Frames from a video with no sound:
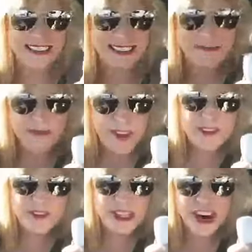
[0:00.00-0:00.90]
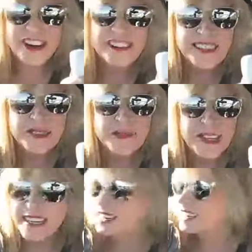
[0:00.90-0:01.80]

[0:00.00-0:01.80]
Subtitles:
is my new target this week.